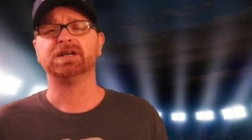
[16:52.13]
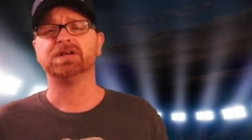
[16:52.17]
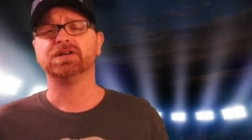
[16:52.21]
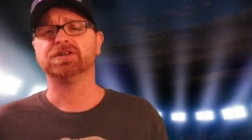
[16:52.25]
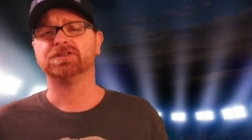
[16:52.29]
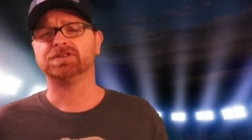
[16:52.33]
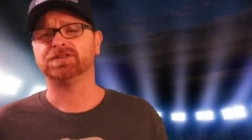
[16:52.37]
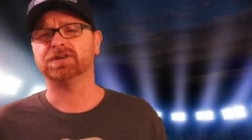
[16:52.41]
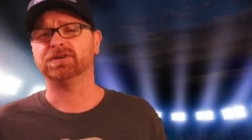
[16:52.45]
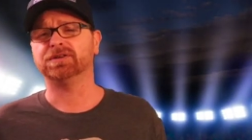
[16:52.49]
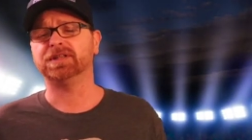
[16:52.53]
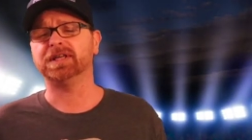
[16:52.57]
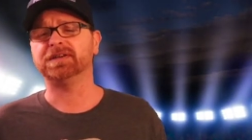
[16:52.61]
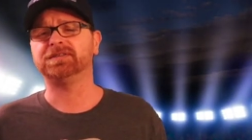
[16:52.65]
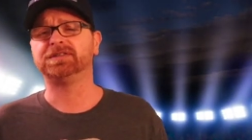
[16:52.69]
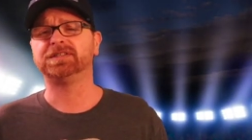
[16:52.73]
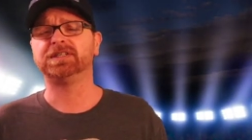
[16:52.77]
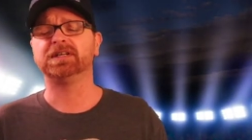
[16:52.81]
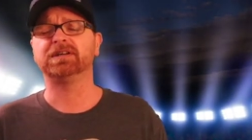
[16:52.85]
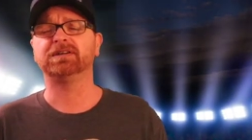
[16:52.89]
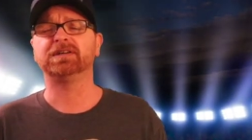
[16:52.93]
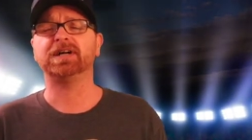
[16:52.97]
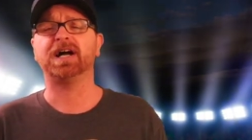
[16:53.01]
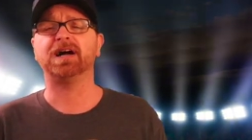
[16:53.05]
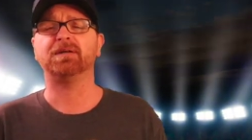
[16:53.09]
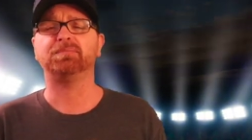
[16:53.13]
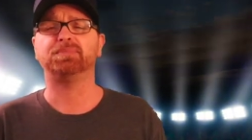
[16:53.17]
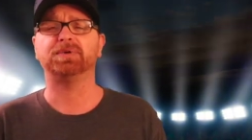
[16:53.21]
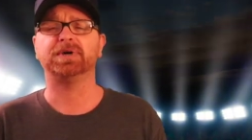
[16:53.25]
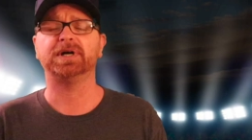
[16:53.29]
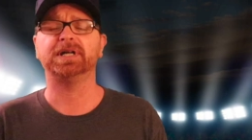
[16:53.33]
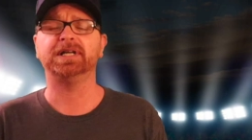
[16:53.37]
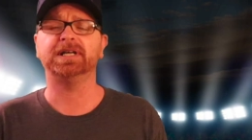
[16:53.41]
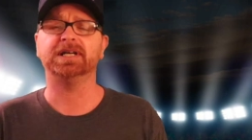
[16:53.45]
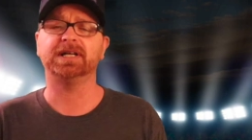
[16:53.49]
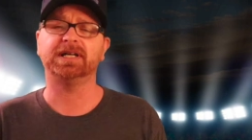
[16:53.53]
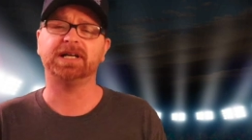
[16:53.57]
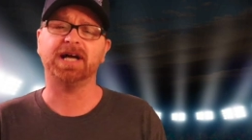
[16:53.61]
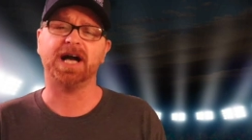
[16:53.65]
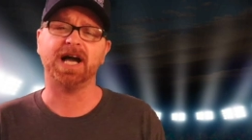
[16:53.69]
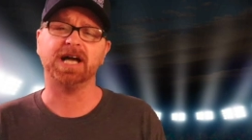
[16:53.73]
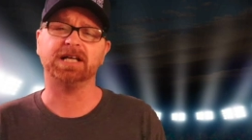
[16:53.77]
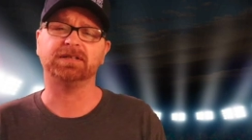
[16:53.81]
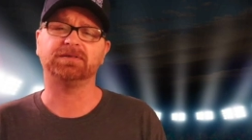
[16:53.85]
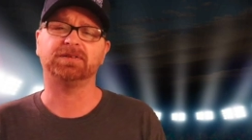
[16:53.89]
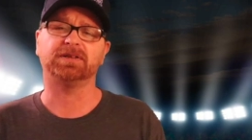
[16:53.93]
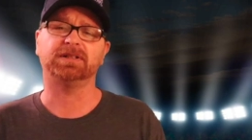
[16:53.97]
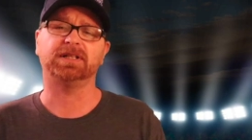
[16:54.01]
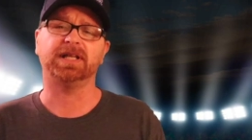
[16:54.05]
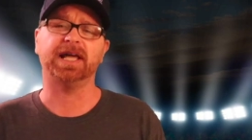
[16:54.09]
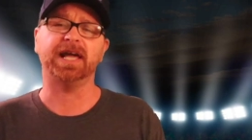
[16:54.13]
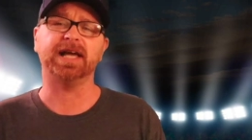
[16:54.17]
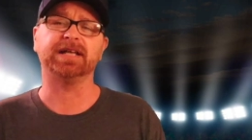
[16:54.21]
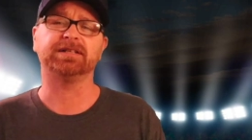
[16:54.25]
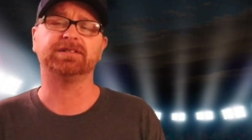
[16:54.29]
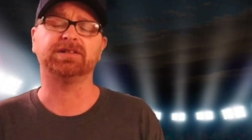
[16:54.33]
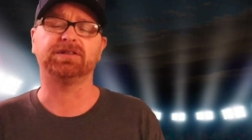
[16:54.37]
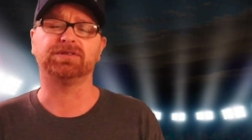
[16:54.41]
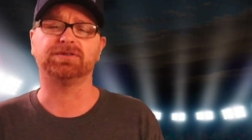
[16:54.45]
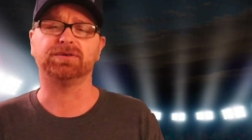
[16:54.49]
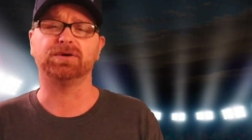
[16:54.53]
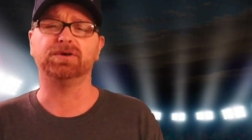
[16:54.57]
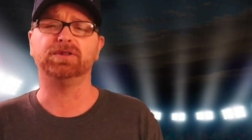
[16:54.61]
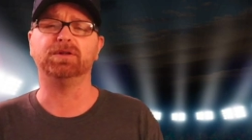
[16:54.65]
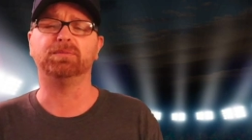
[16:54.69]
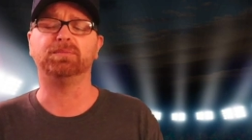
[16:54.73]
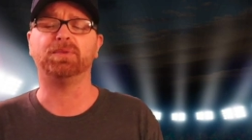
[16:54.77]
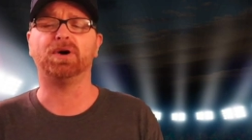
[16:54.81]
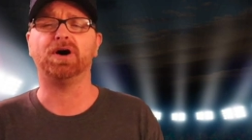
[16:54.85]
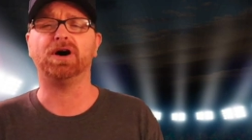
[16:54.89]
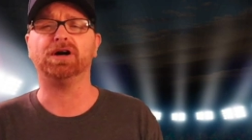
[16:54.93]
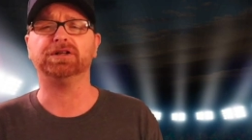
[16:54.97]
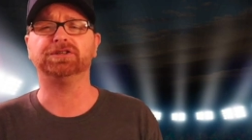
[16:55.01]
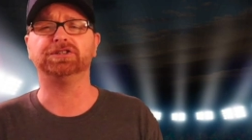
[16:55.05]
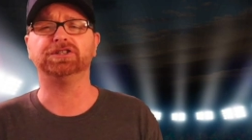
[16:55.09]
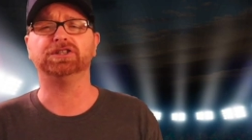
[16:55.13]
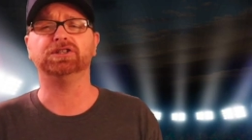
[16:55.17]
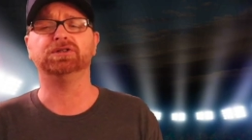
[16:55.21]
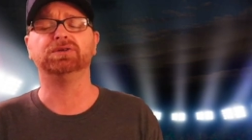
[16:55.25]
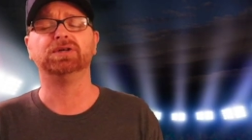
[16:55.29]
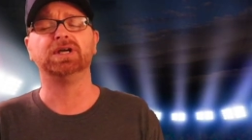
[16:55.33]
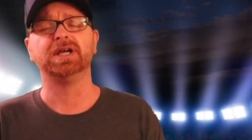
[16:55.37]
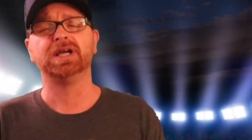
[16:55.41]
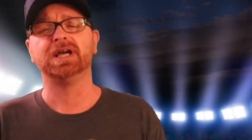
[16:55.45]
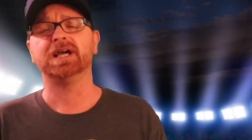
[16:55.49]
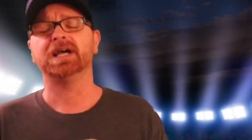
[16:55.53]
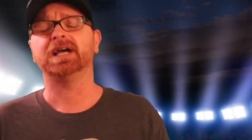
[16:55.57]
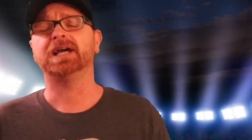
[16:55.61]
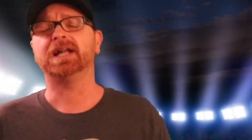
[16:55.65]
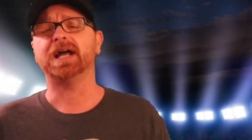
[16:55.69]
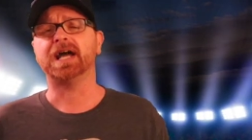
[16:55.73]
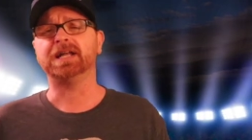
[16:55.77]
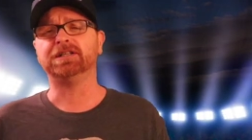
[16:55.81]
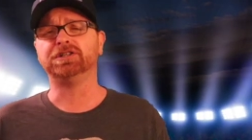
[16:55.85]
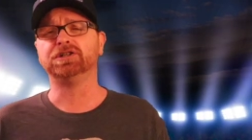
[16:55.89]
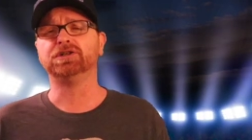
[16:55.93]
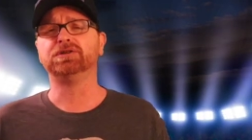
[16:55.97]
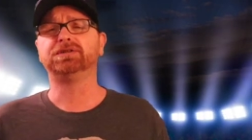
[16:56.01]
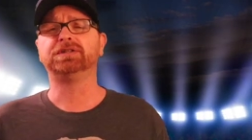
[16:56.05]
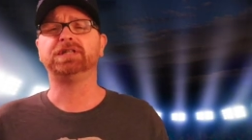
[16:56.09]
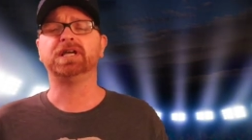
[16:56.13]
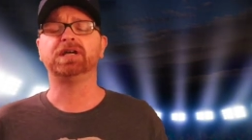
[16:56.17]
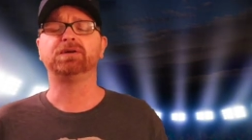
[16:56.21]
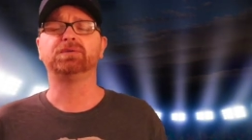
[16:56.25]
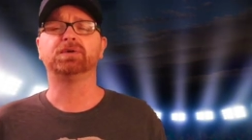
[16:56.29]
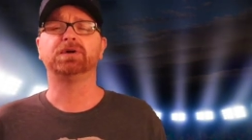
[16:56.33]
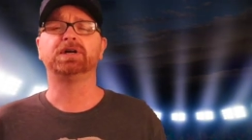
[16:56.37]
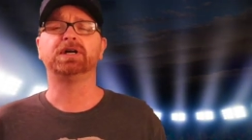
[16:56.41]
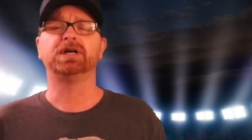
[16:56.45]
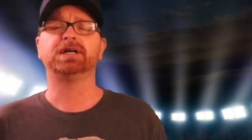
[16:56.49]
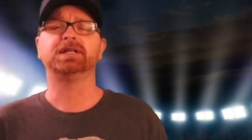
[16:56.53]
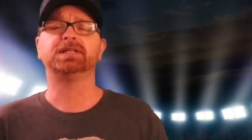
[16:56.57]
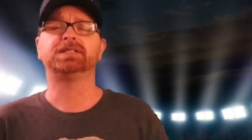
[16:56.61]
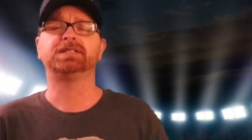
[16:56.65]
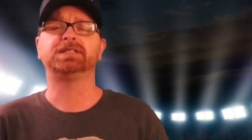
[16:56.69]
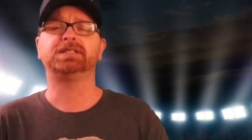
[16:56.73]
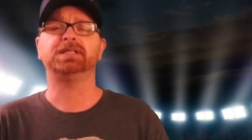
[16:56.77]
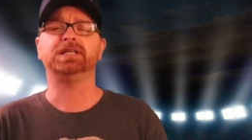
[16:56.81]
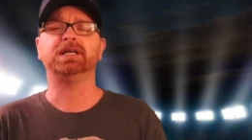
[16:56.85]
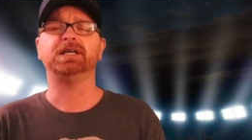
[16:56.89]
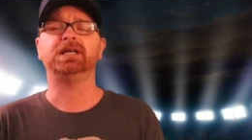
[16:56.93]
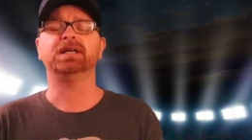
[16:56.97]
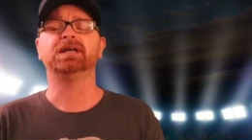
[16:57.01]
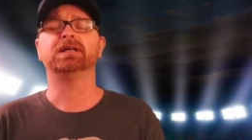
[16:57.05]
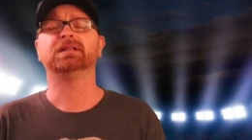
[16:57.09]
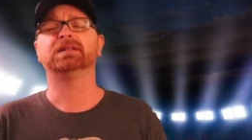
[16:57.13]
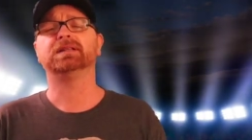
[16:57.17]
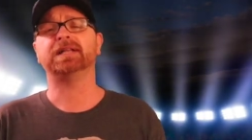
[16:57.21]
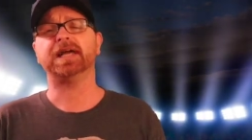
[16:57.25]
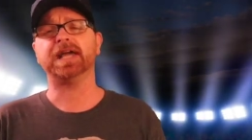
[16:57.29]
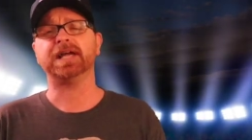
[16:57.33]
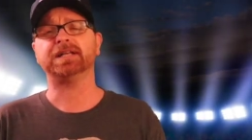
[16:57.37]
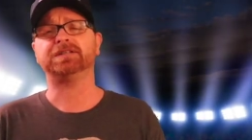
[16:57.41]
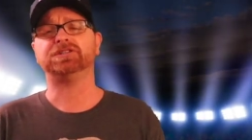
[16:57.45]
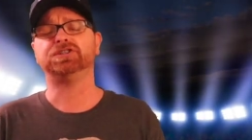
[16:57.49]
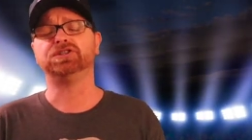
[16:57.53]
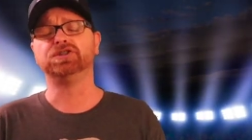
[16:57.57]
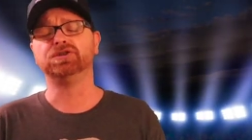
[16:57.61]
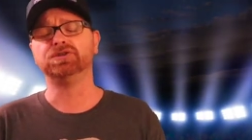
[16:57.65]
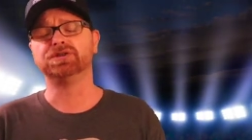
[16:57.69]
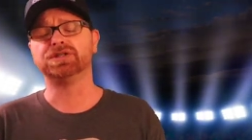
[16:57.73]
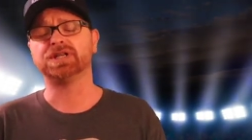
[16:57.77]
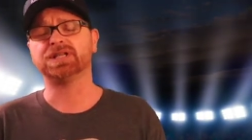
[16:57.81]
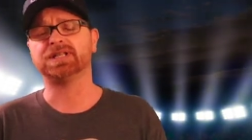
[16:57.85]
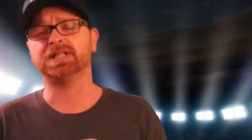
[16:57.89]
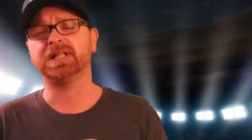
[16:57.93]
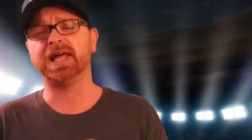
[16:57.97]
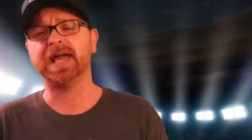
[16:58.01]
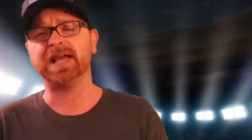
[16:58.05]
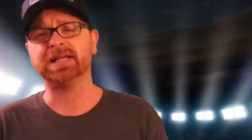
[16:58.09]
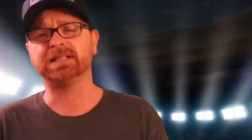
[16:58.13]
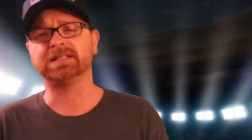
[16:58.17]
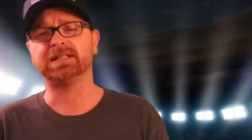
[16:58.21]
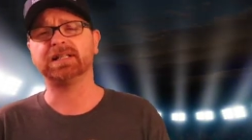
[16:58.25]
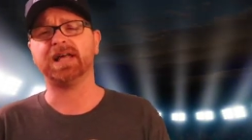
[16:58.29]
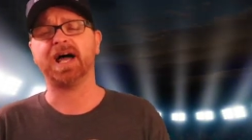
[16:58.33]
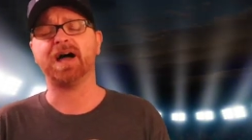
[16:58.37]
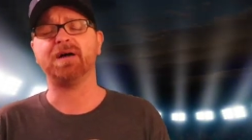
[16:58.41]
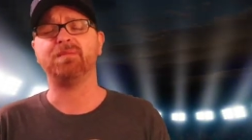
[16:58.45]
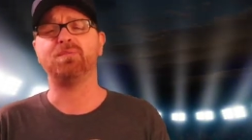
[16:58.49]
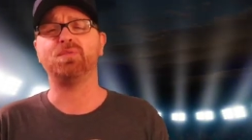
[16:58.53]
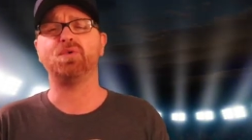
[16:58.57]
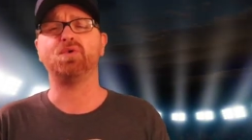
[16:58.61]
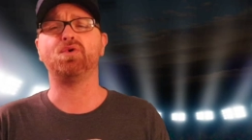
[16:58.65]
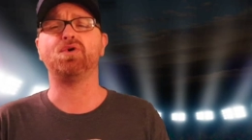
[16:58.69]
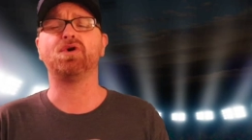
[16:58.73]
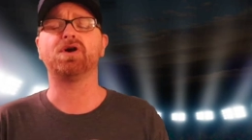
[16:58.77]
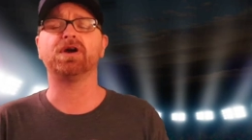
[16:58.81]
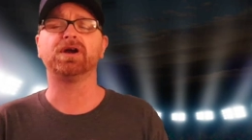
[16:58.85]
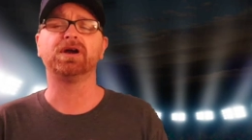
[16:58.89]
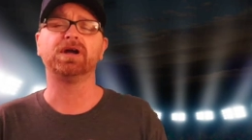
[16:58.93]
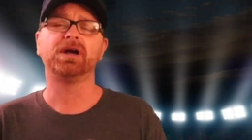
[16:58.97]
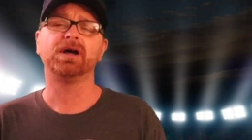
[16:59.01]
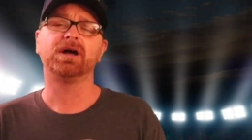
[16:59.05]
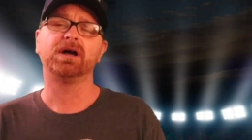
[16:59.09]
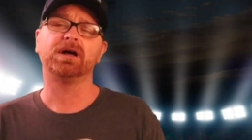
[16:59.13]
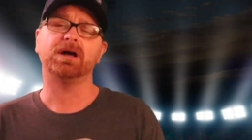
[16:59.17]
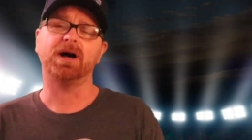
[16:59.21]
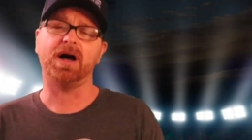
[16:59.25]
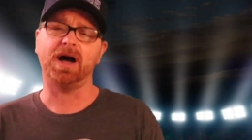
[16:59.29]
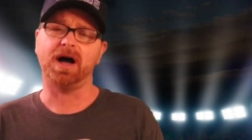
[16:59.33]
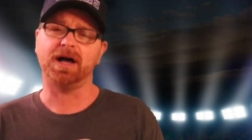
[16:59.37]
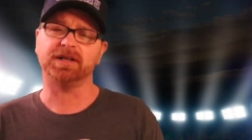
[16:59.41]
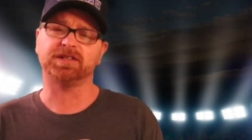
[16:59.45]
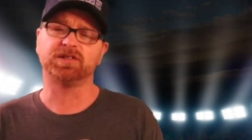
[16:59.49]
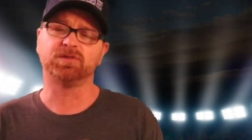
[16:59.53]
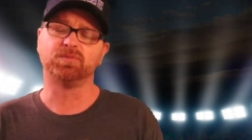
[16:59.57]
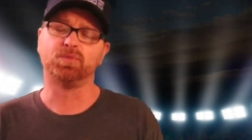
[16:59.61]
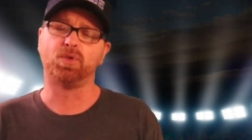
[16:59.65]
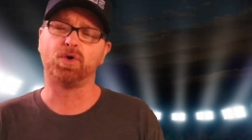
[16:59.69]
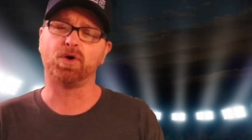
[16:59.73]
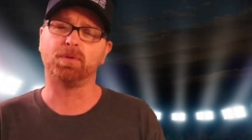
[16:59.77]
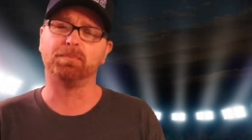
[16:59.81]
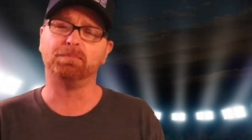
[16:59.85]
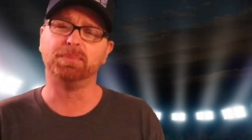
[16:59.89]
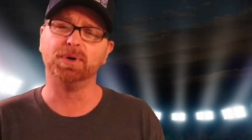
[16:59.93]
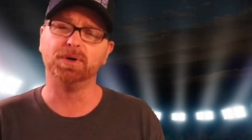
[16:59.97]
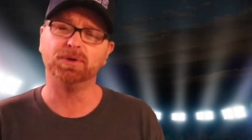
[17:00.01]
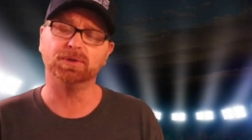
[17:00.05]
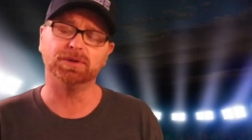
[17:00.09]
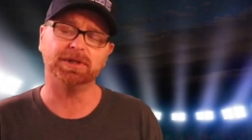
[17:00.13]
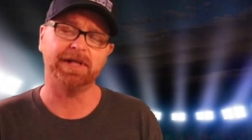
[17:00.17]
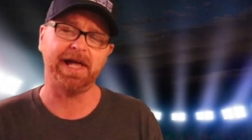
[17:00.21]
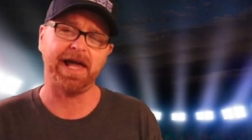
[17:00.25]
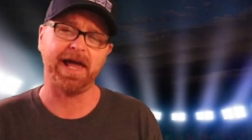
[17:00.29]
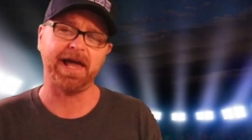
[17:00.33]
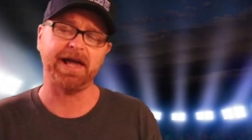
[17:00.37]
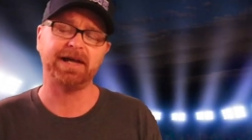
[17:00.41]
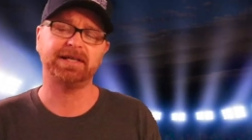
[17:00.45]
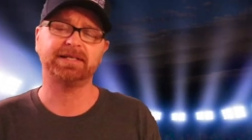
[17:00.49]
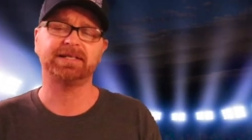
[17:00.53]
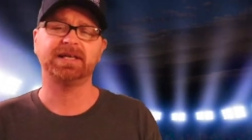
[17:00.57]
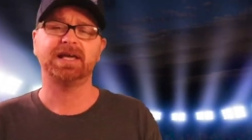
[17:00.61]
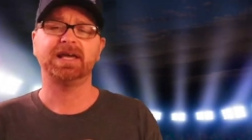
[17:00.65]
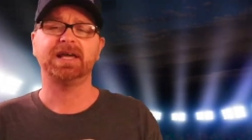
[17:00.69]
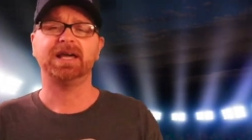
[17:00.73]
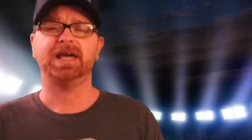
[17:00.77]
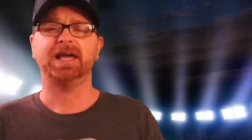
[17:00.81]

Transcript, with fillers: So they've still got plenty of guys for Lance to throw the ball to. And I do think we're going to see Lance use his legs a lot more, uh, some more bootlegs.